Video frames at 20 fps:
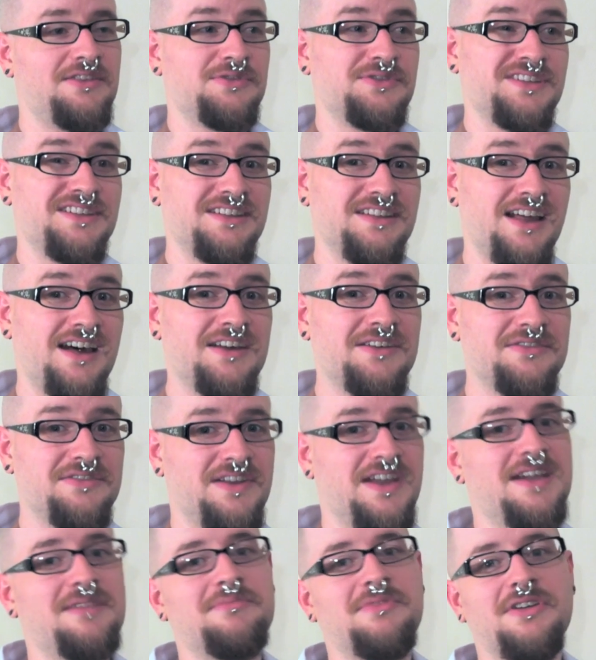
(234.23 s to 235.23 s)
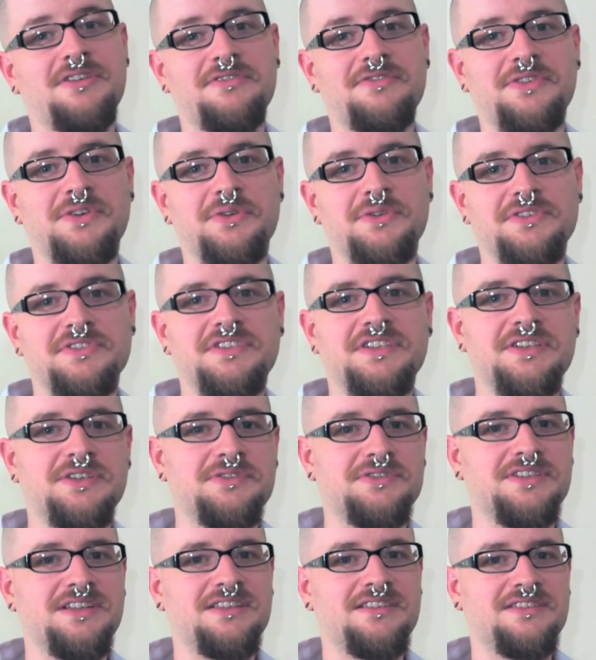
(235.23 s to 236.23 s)
There's a lot of game there for you to sink
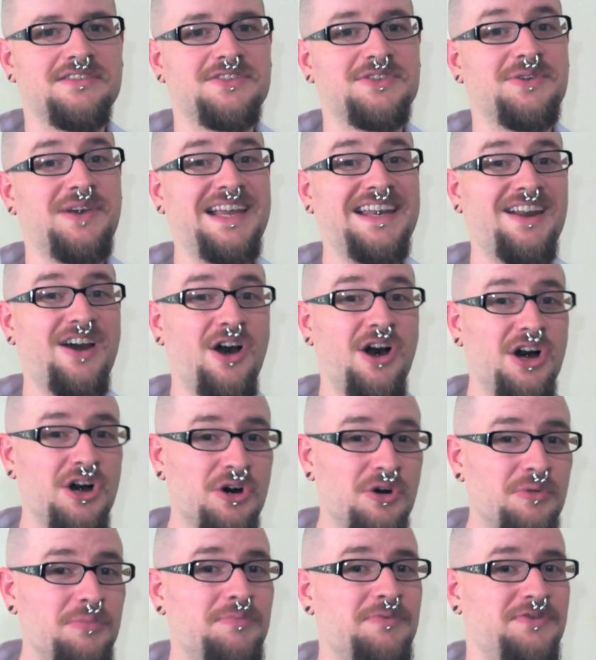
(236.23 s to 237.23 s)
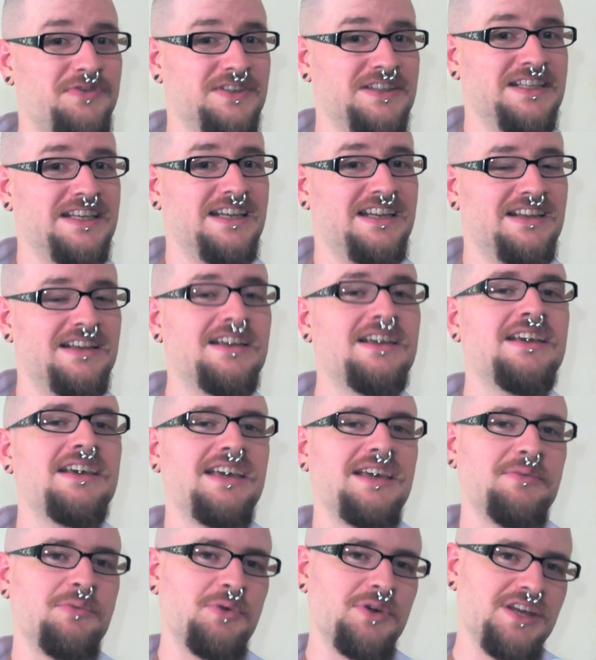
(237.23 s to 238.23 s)
your teeth into, and hopefully
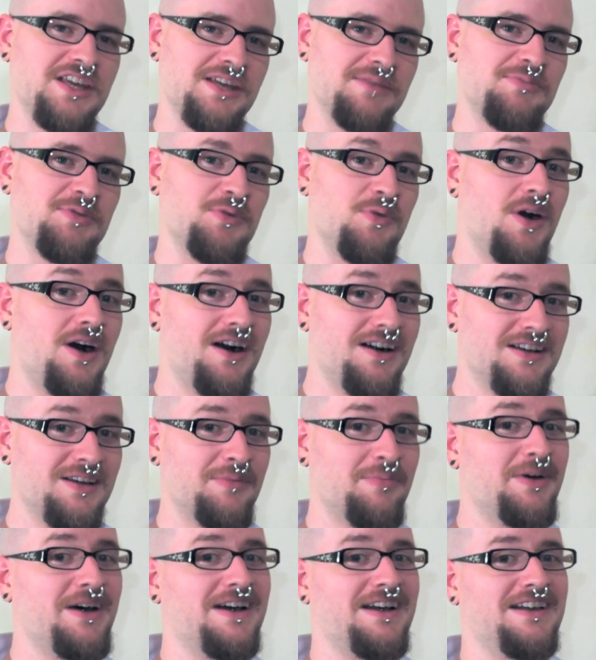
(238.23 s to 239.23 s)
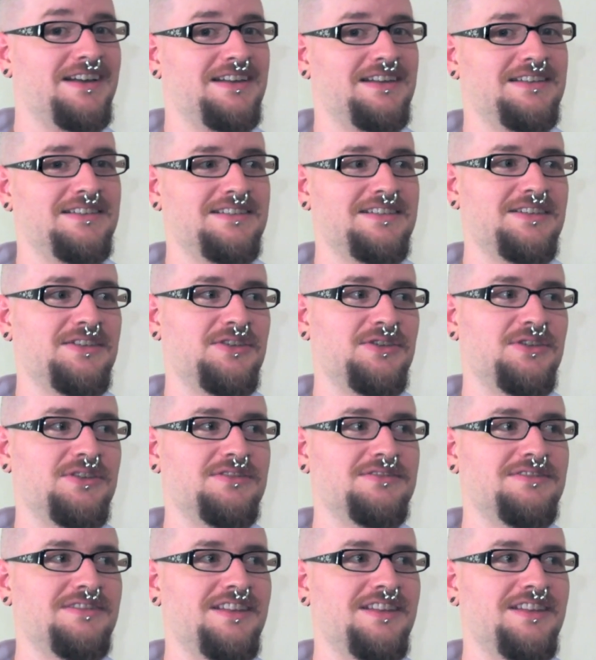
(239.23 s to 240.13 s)
it will keep you occupied until